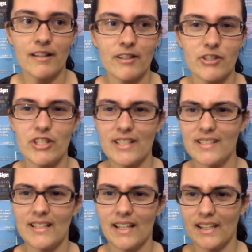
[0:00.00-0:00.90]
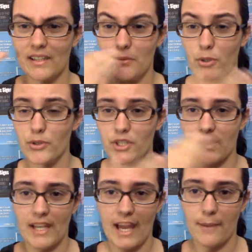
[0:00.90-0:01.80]
She doesn't like the motion
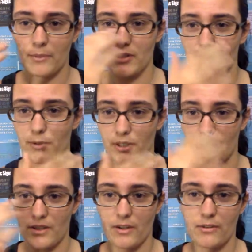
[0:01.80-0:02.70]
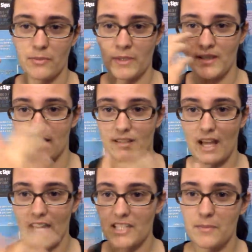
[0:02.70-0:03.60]
that happens where the nose piece
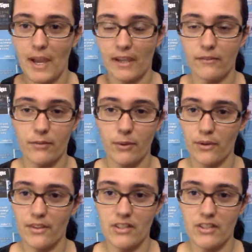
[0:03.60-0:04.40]
slides back and forth.